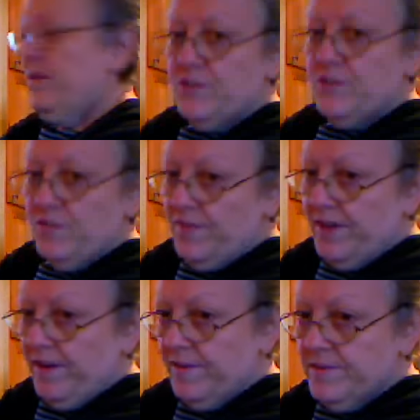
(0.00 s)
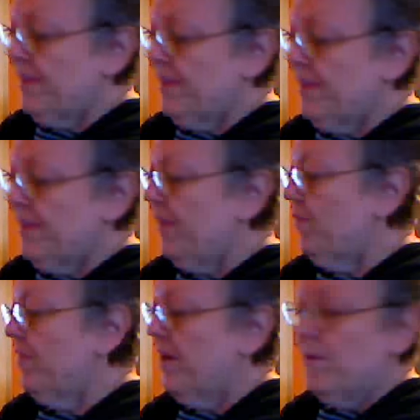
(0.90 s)
Use your fingers.
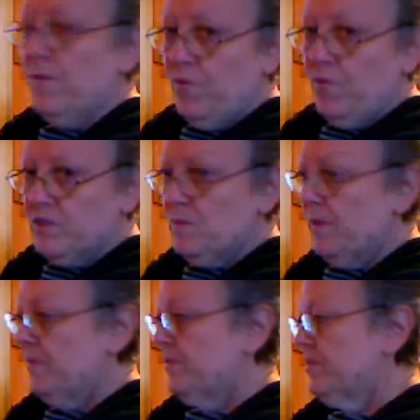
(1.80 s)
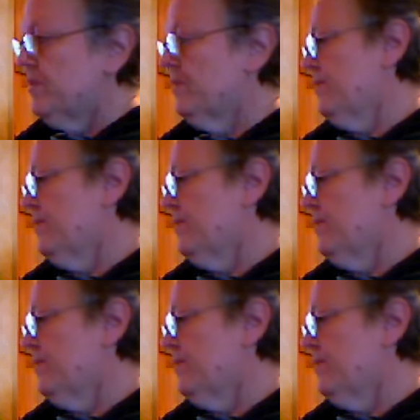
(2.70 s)
They were there before the spoons.